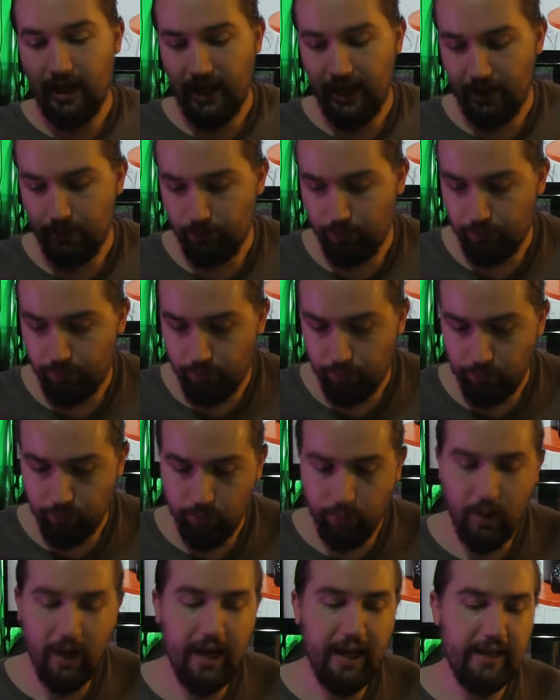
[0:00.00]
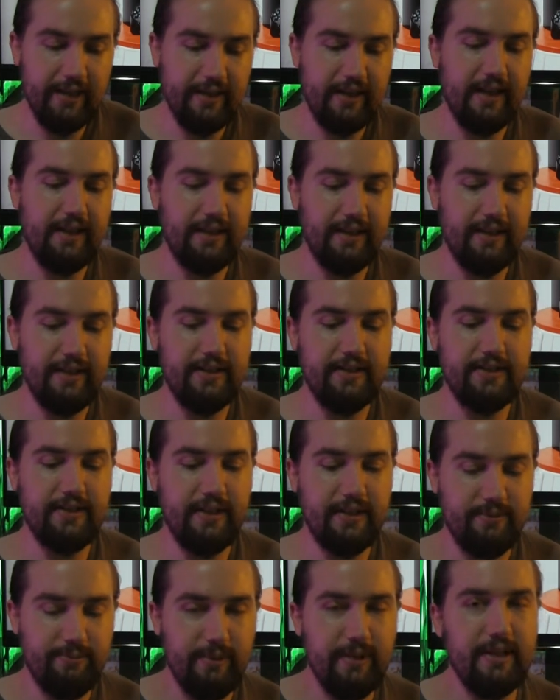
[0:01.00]
And why that is
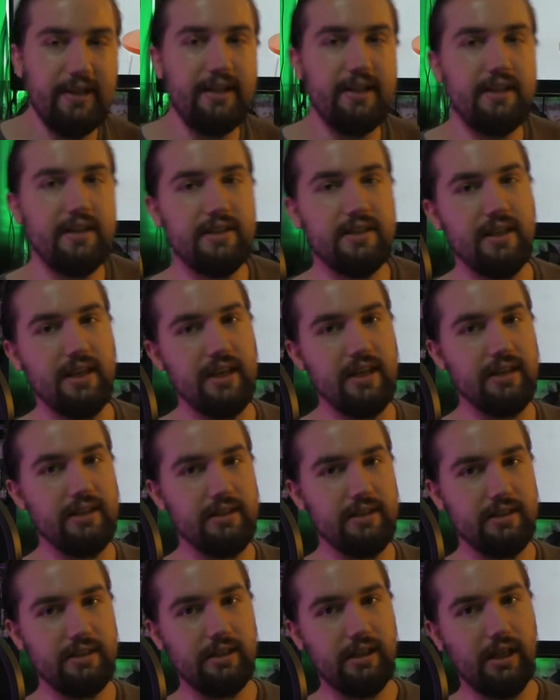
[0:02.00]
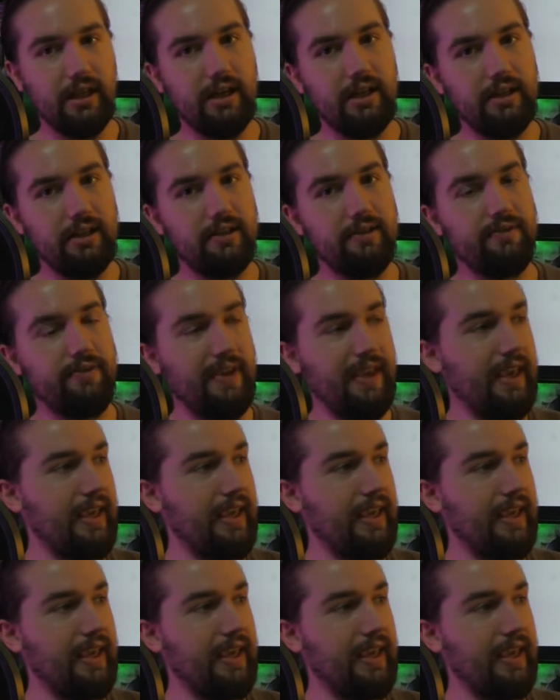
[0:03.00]
because it's kind of